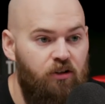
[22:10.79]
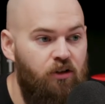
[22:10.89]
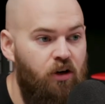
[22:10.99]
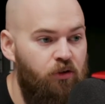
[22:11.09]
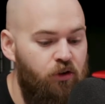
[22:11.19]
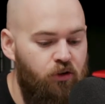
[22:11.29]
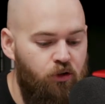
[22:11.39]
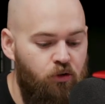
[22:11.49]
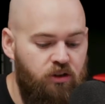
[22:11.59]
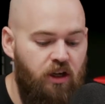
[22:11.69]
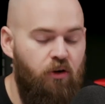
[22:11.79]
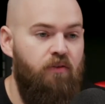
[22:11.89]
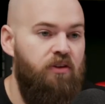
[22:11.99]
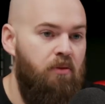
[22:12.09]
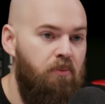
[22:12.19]
you know, you scaled
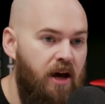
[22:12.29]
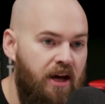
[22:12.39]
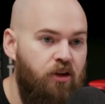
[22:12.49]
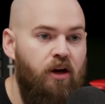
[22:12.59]
everything back.